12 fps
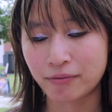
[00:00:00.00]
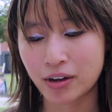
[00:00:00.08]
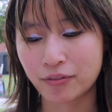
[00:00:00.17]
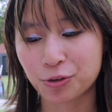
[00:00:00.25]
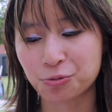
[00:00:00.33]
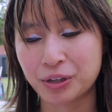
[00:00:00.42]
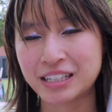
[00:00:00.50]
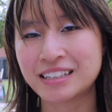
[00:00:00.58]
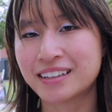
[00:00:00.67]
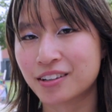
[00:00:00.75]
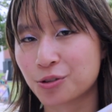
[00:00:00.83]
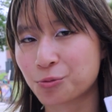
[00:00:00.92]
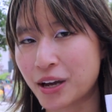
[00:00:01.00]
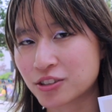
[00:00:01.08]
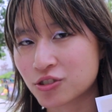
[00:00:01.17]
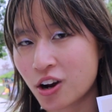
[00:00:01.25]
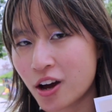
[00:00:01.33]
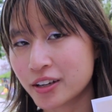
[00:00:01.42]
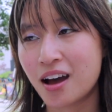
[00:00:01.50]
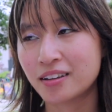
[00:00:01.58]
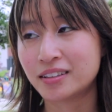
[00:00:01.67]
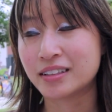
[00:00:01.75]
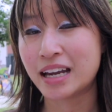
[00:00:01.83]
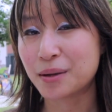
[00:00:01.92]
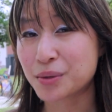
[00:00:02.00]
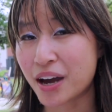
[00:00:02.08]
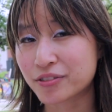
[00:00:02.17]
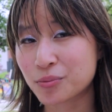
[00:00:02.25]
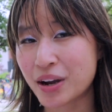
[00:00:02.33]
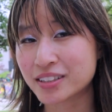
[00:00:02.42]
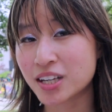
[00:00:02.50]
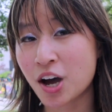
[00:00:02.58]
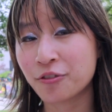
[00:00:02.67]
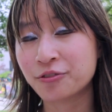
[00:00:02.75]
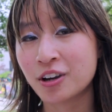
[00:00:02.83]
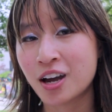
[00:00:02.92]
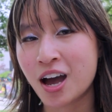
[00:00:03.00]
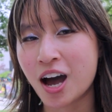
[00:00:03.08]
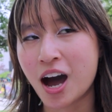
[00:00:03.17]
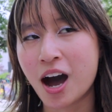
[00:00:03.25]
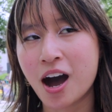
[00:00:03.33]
I've never eaten at a restaurant named after myself,